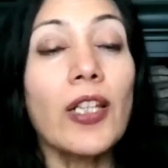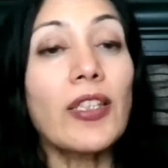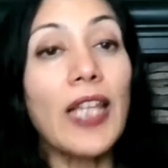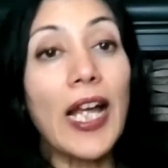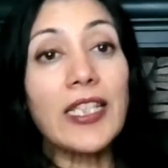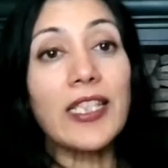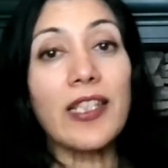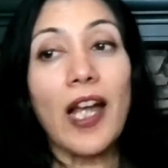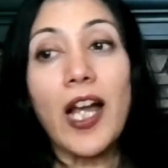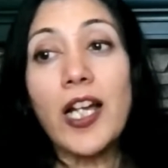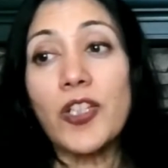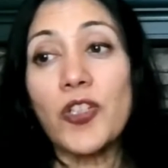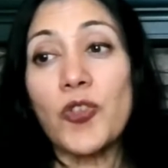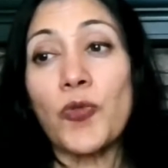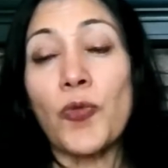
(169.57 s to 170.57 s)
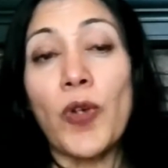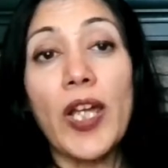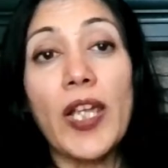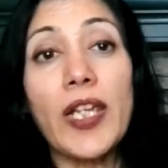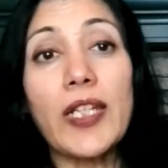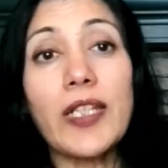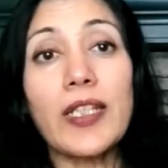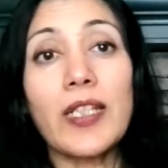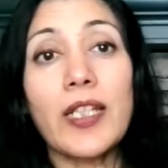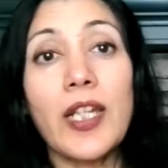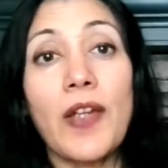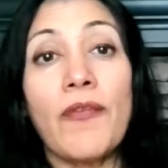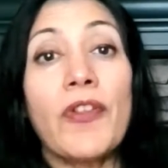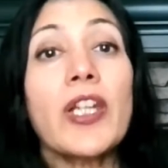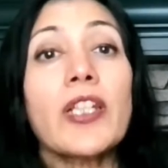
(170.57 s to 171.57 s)
Now that's us, right?
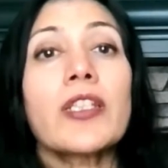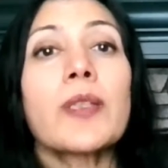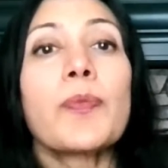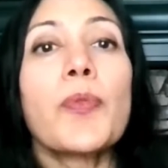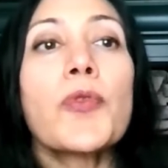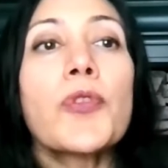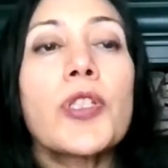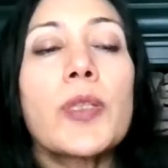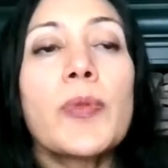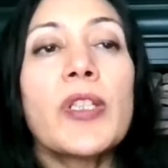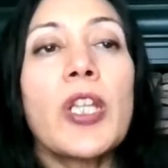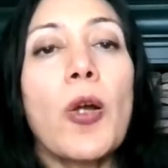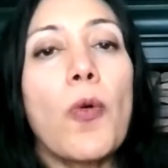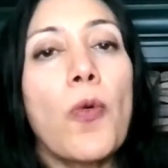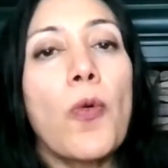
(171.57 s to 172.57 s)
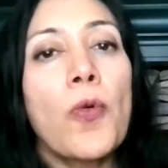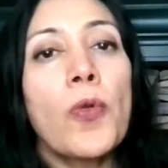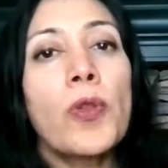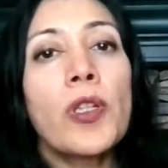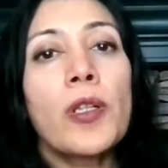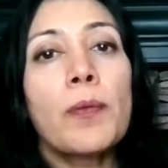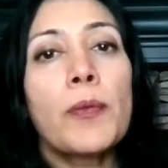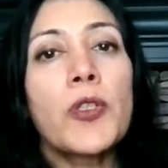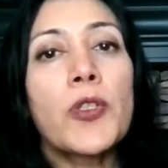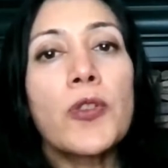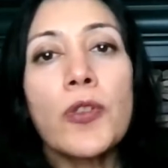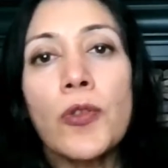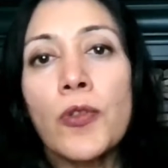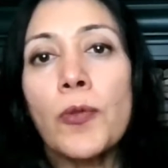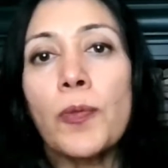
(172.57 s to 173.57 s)
We are supposed to be the older,
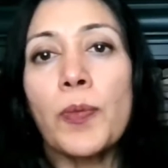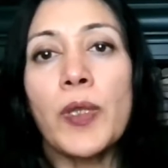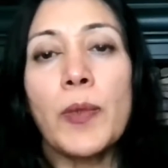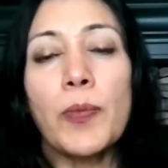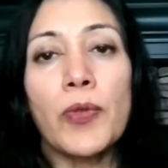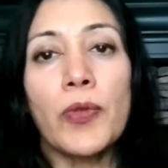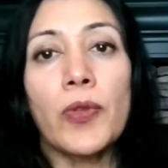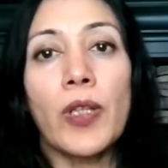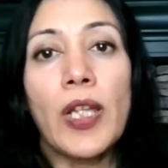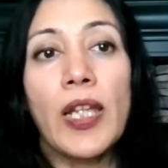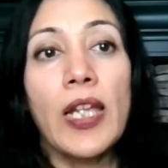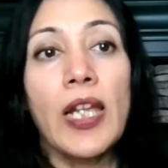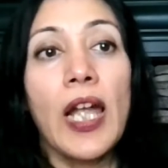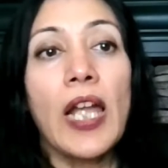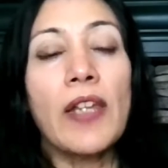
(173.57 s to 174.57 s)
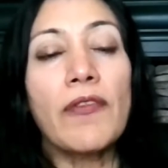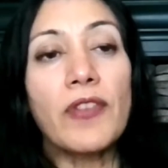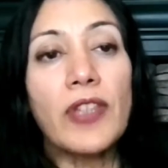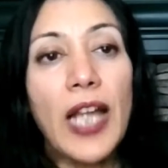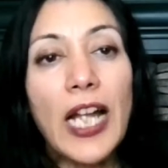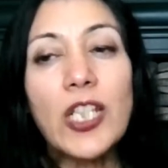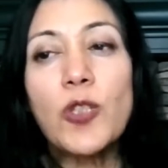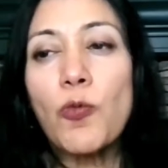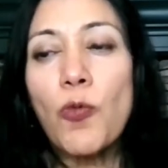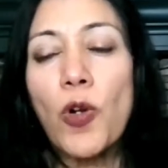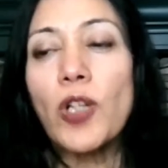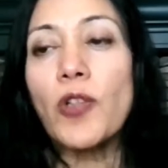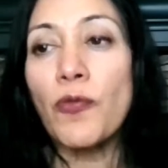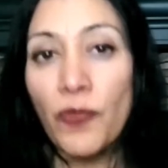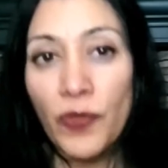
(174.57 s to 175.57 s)
mature people. And if that's
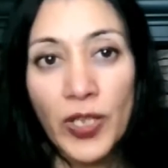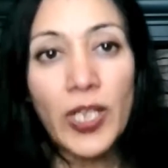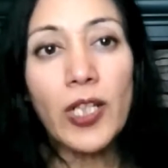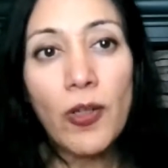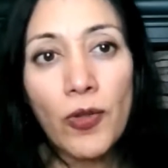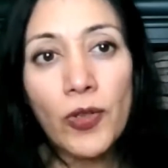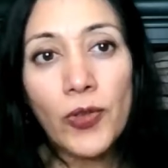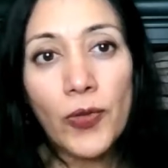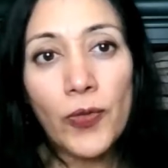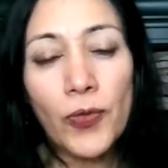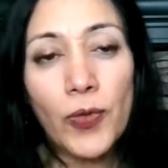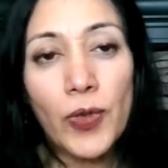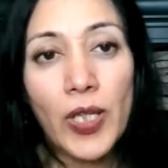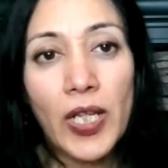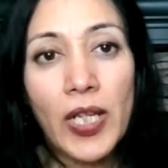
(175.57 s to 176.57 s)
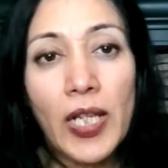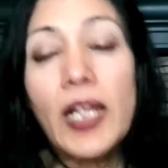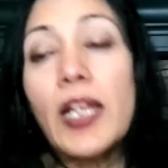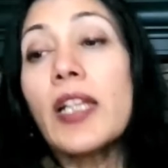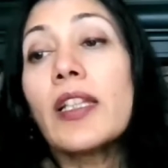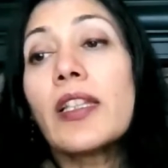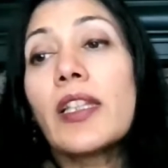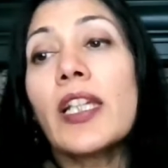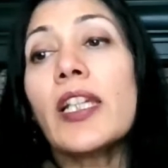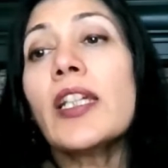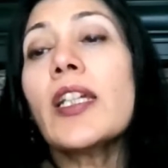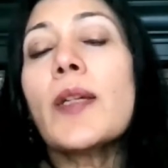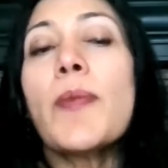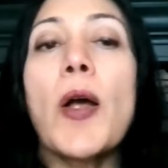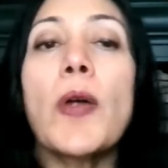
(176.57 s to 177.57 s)
what we go through,
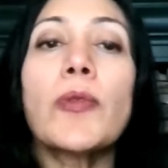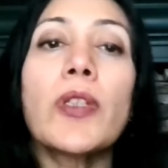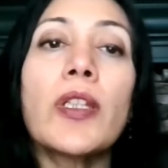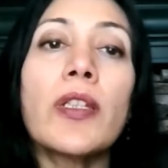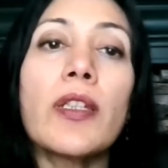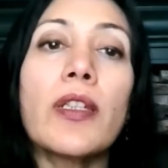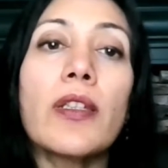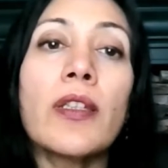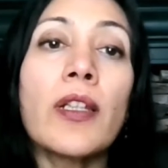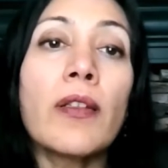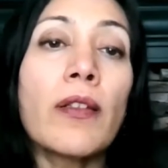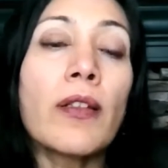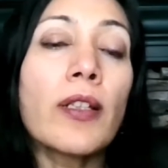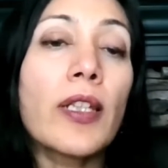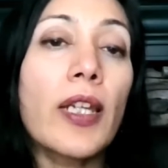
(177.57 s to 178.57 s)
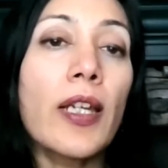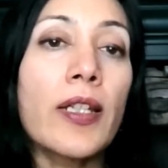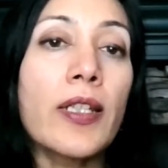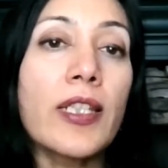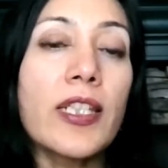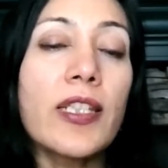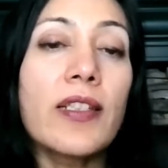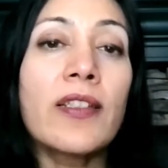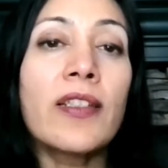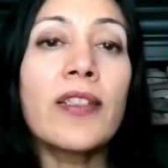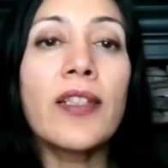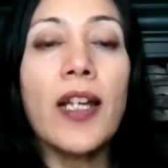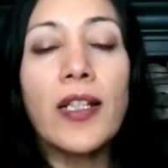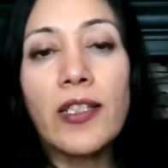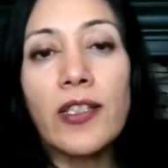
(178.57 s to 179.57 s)
think about the little kids,
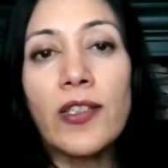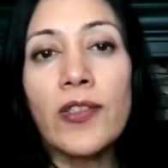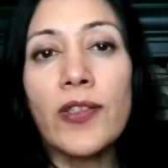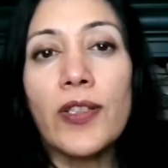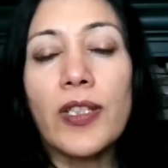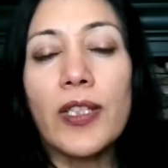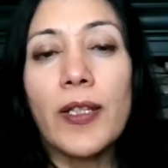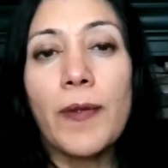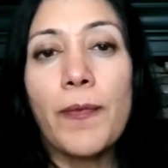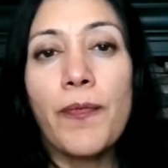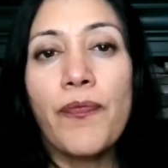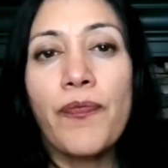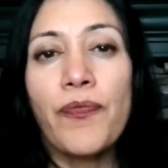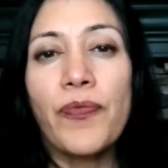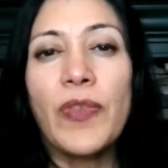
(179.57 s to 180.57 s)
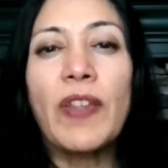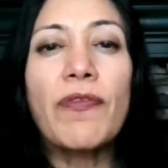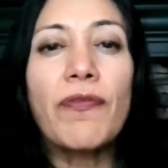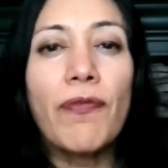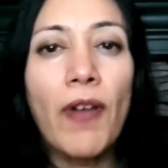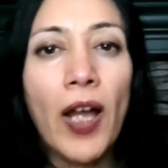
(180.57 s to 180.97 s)
the youngsters, the